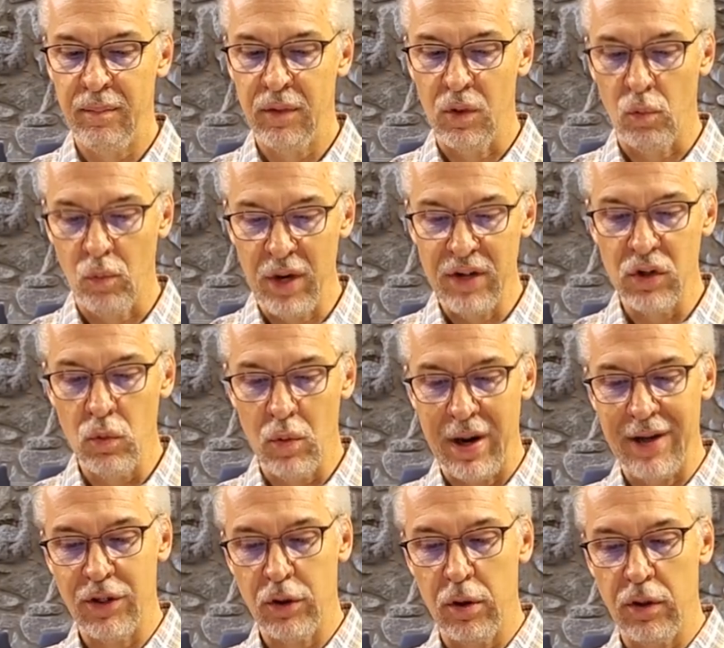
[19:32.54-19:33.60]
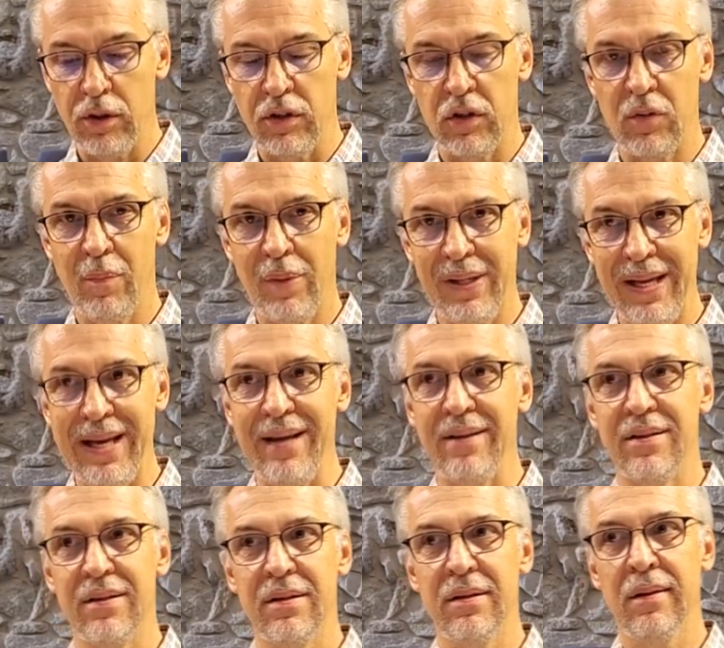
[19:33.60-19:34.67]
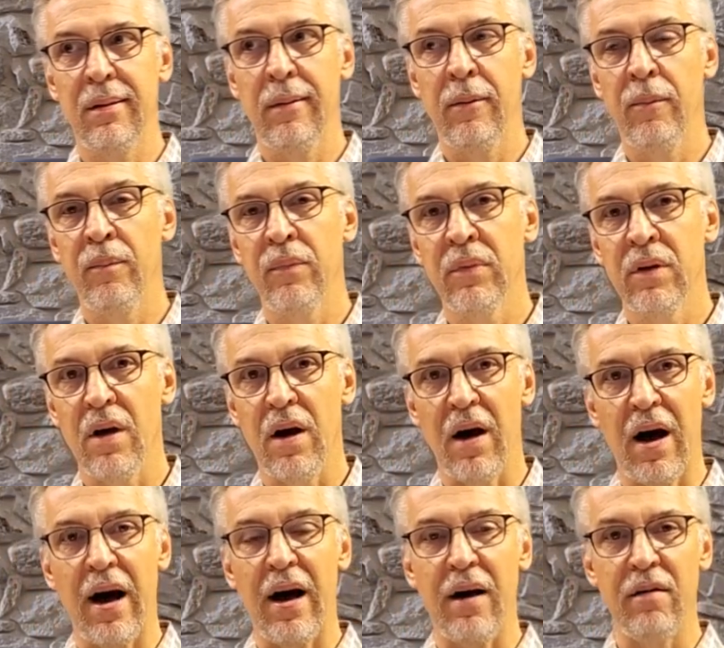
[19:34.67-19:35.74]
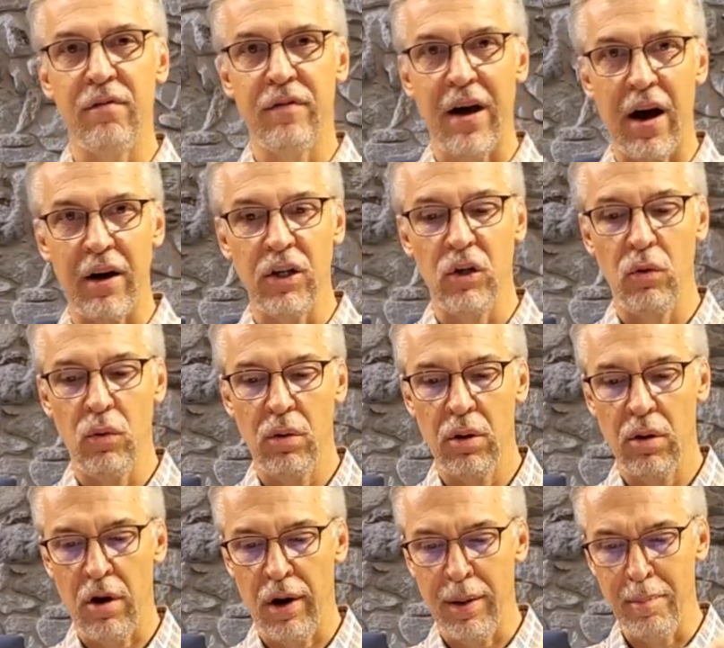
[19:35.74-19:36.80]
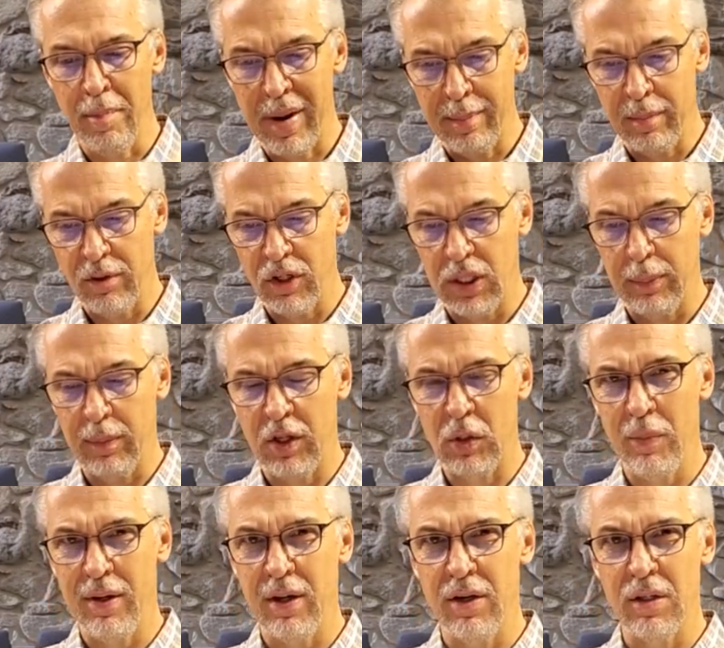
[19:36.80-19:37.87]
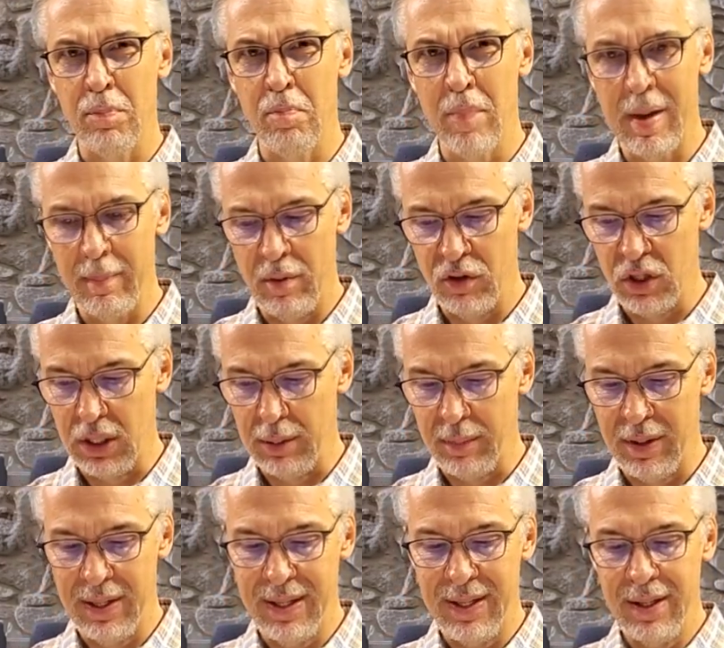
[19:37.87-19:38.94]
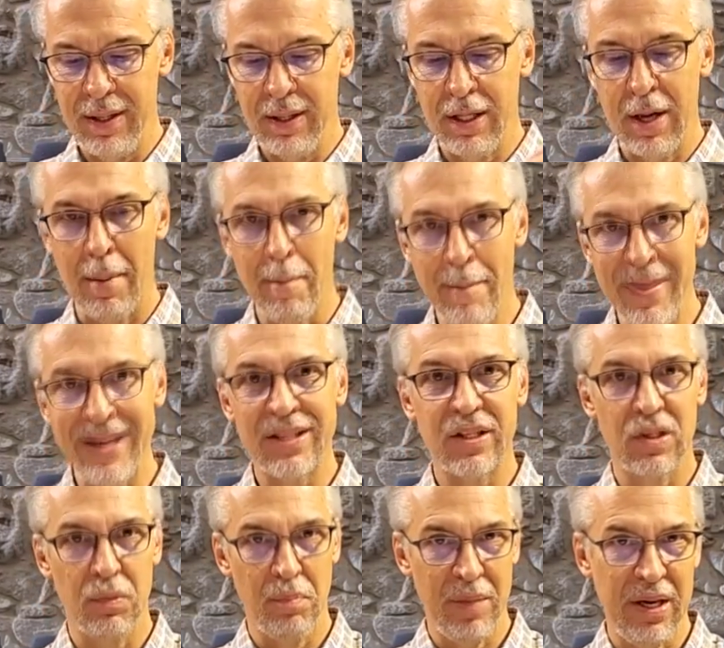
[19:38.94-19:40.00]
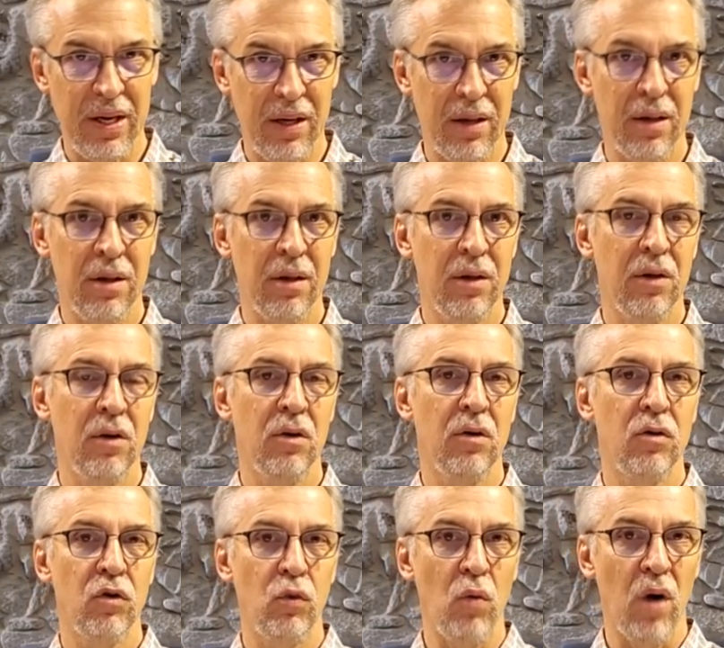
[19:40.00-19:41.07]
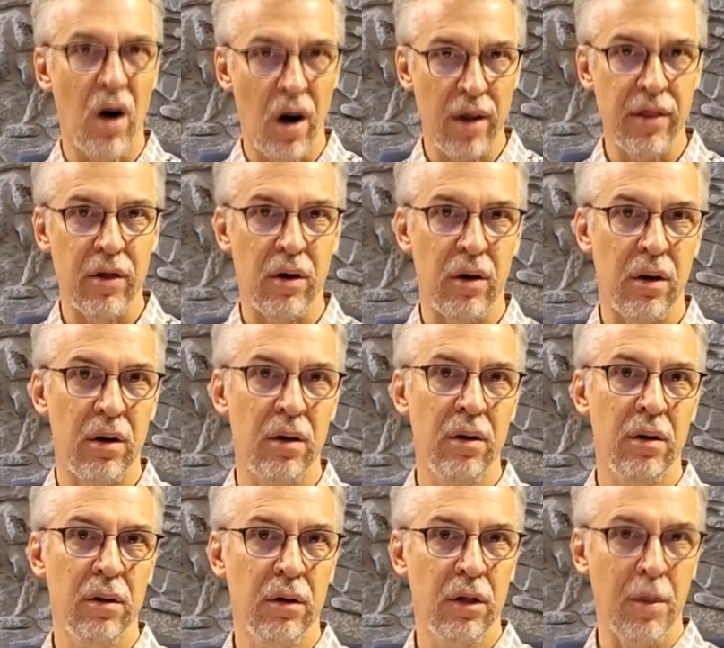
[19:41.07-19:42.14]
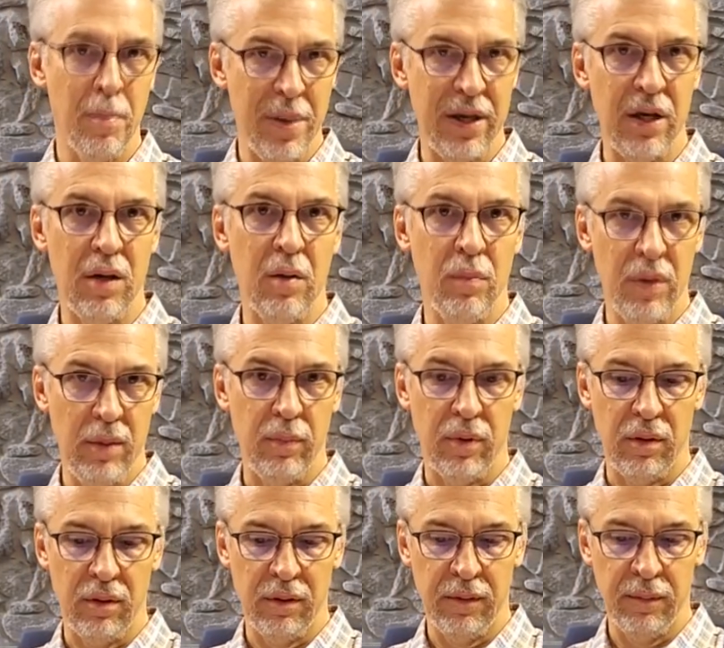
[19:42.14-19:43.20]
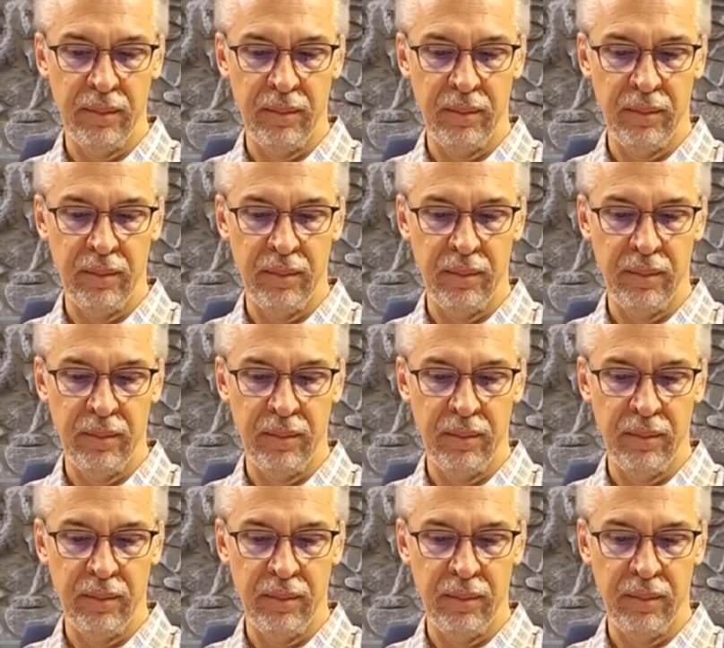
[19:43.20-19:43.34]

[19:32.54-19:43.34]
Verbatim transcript: The reason why churches place a high value on membership is because membership commits me to other committed people.